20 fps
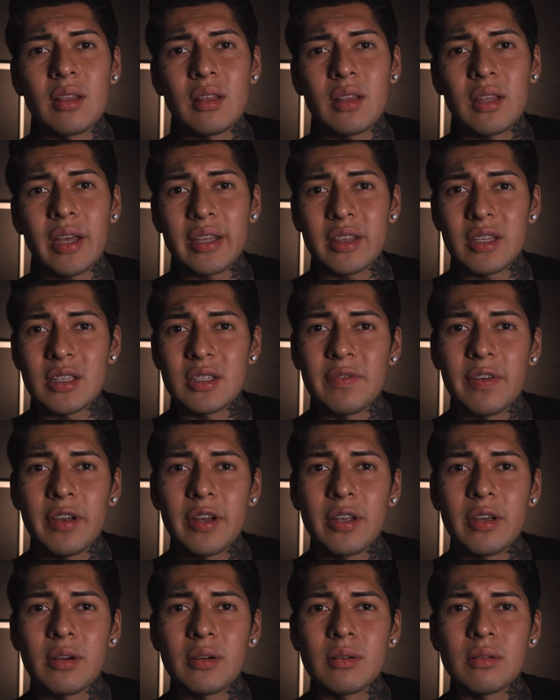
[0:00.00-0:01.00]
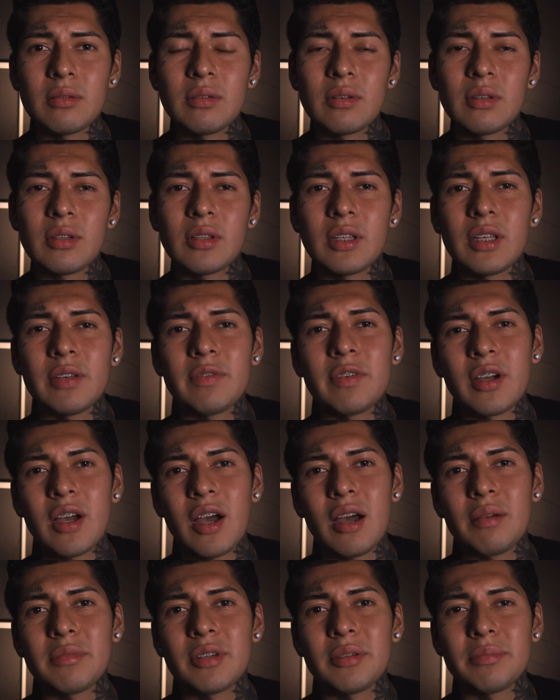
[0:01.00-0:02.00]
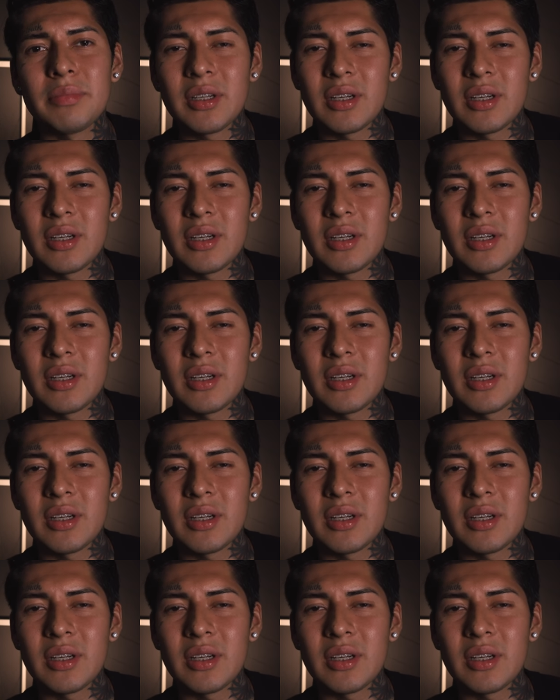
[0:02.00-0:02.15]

Like this video, leave a comment,